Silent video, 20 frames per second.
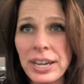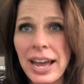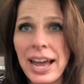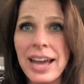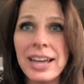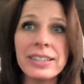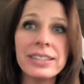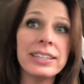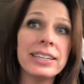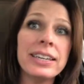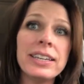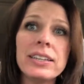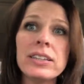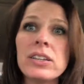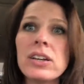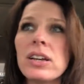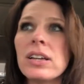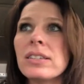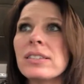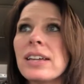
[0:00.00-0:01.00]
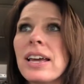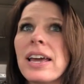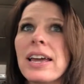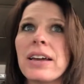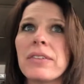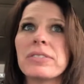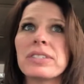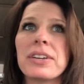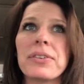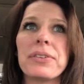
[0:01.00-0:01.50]
I hadn't eaten all day.
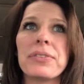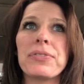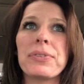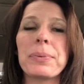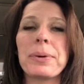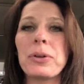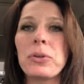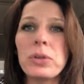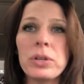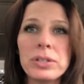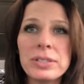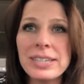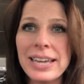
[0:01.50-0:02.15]
I was coming from a whole